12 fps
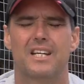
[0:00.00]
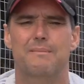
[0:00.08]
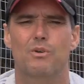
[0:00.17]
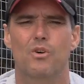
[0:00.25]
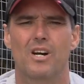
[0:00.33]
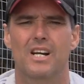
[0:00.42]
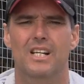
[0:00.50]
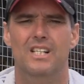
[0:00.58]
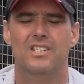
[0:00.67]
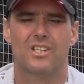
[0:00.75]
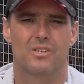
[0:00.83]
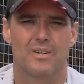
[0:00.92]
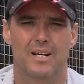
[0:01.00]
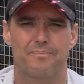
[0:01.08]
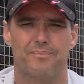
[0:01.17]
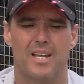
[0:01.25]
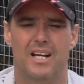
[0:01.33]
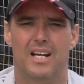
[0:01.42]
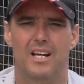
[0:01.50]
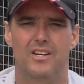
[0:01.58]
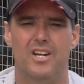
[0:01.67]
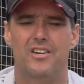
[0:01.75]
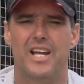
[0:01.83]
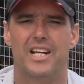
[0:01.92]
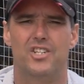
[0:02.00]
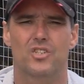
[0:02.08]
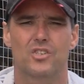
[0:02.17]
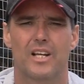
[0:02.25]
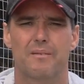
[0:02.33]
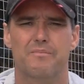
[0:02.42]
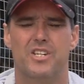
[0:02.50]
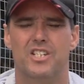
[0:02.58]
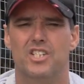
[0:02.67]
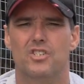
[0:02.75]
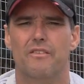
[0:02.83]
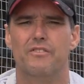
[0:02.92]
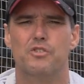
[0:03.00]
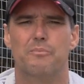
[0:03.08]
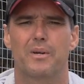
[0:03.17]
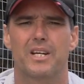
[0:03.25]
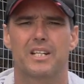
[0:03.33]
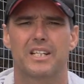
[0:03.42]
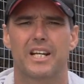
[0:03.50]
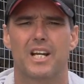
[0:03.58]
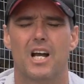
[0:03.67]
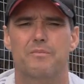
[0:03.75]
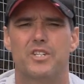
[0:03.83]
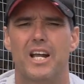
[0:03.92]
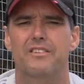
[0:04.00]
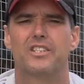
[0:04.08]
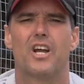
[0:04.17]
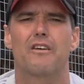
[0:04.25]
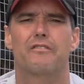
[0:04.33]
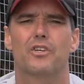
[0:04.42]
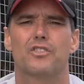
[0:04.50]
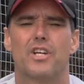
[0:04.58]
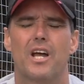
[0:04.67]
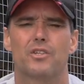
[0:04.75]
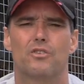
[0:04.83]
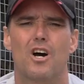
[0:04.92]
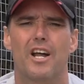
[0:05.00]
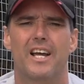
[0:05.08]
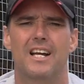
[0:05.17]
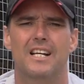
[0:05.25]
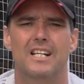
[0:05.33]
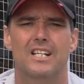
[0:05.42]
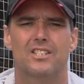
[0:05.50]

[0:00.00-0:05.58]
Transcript: Seymour. So no doubt she'll sit just off the speed and get home. Chad Schofield's going to ride her.